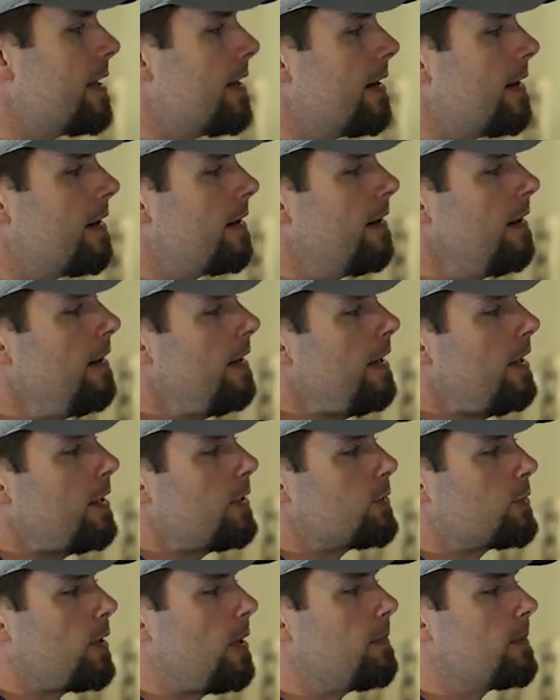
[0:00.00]
tear,
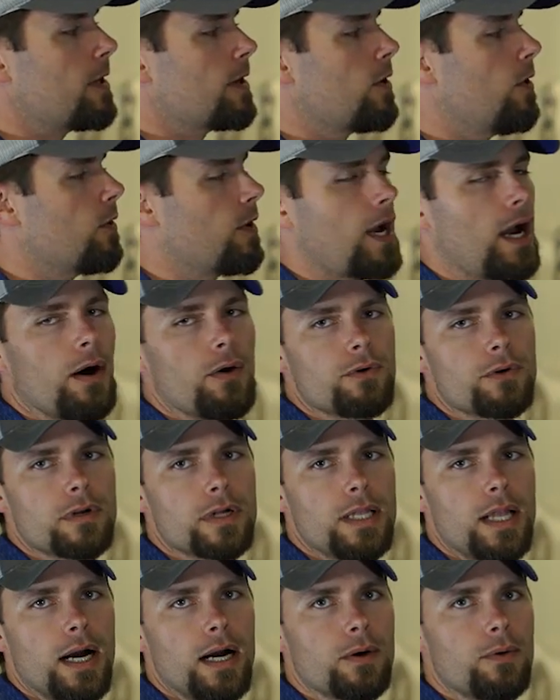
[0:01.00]
so I'm going to go
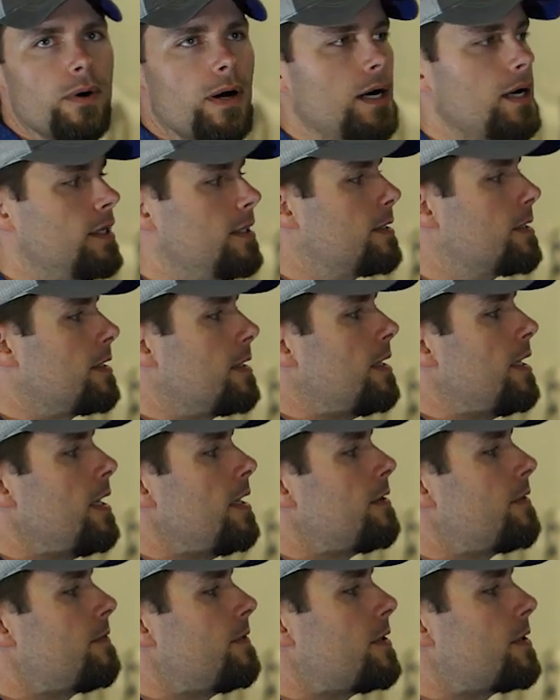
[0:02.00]
counterclockwise an
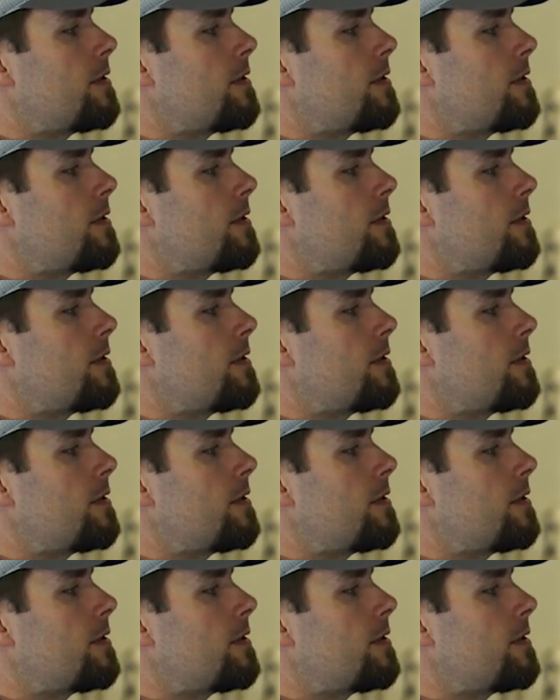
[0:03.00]
eighth of a